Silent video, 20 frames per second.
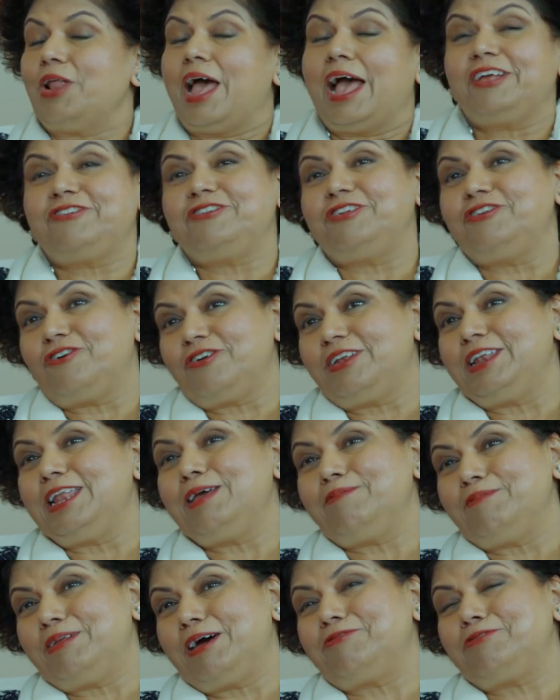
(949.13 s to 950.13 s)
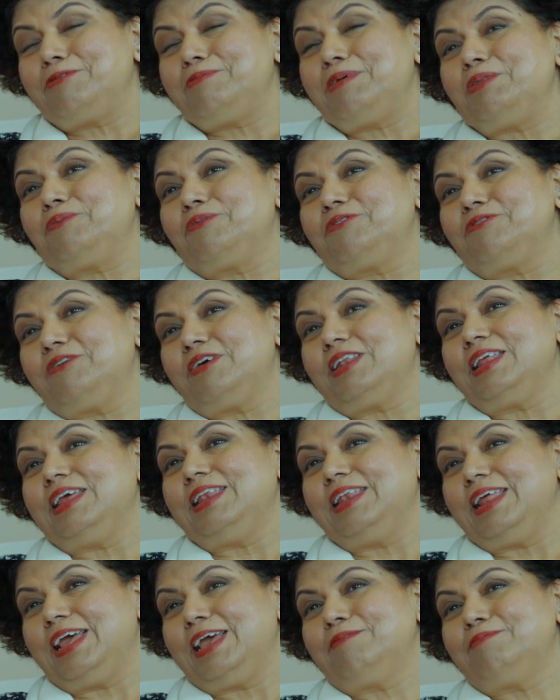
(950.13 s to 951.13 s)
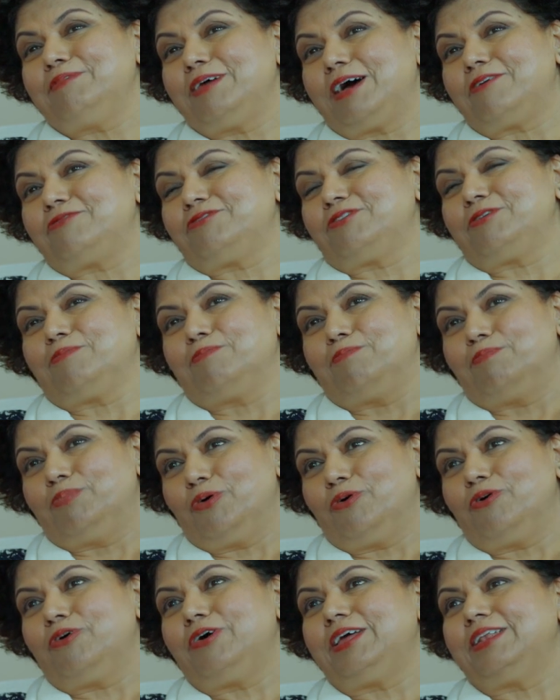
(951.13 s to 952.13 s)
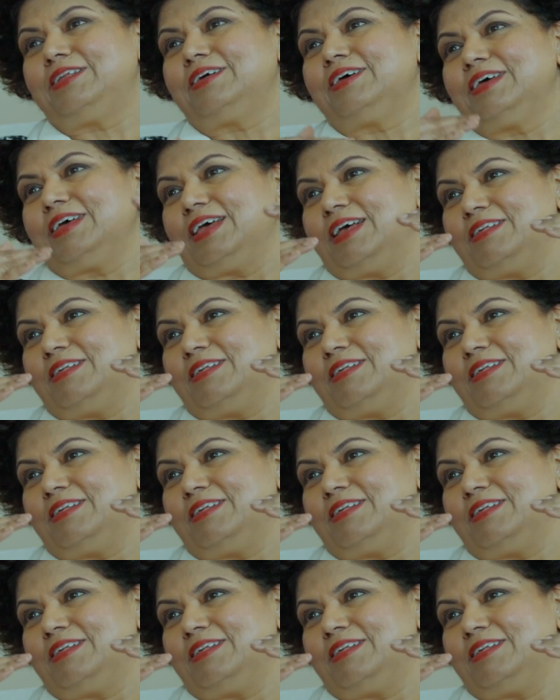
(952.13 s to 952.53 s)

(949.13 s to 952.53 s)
Actually, not named after me. It was really named after Boyd.